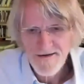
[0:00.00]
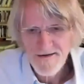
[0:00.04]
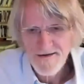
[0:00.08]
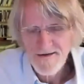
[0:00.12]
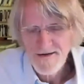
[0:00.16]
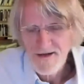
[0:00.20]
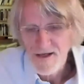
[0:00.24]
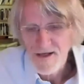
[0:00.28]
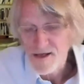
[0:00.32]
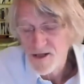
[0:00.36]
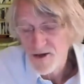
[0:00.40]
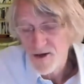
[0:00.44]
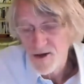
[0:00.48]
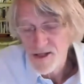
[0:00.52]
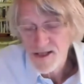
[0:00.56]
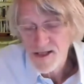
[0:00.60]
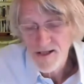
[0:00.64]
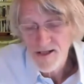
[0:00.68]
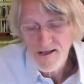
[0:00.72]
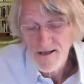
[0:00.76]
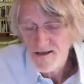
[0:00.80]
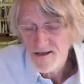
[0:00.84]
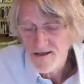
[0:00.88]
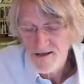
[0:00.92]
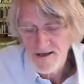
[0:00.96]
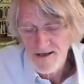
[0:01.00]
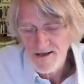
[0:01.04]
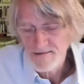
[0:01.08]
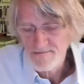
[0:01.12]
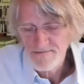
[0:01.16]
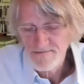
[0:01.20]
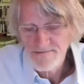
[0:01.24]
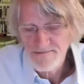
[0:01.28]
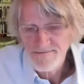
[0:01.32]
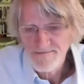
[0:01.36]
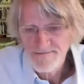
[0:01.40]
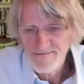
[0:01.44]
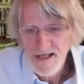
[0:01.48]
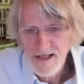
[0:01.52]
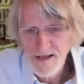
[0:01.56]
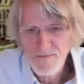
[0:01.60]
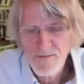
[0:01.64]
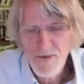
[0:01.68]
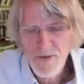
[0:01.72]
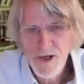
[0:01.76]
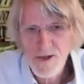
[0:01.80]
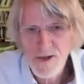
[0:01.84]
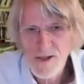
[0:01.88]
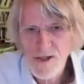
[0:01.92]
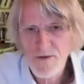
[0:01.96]
discussed in many
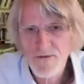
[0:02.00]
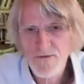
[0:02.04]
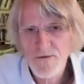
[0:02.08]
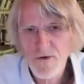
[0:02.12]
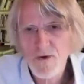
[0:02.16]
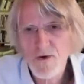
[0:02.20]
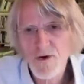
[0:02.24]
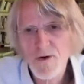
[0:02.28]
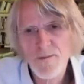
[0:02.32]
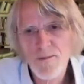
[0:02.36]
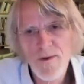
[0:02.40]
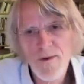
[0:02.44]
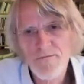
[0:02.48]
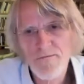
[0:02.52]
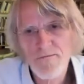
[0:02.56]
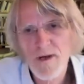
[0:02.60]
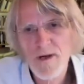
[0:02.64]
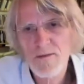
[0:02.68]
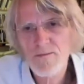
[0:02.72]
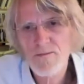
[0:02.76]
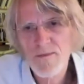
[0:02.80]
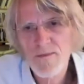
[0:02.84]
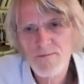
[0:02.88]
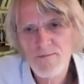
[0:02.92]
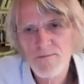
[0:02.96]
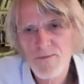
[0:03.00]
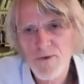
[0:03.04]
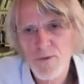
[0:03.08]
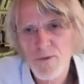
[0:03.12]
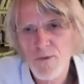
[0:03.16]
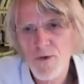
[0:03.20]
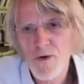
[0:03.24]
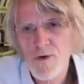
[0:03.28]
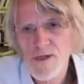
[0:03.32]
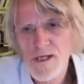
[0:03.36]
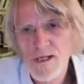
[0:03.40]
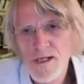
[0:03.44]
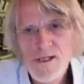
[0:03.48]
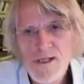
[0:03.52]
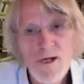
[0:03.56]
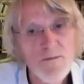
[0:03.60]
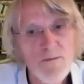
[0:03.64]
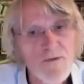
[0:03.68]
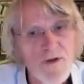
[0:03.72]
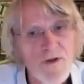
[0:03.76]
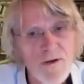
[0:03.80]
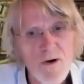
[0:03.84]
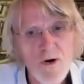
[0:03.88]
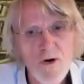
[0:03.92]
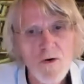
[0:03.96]
parts of Europe. I've been proposing
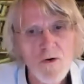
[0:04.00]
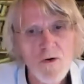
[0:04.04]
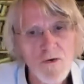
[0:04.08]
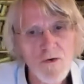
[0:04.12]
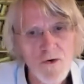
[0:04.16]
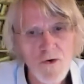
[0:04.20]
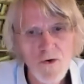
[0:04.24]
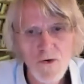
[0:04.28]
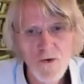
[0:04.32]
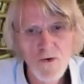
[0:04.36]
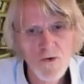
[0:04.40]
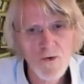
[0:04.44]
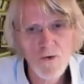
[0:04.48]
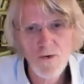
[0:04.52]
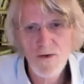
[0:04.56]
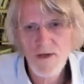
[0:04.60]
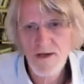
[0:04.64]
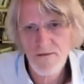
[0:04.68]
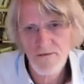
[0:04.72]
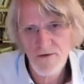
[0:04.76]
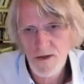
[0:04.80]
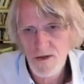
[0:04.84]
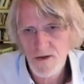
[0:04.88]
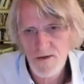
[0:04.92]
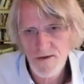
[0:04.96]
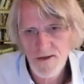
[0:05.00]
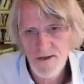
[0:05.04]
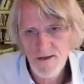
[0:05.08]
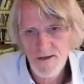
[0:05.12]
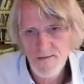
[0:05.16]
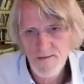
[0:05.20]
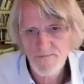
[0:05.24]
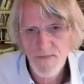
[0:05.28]
something called the Euro dividend.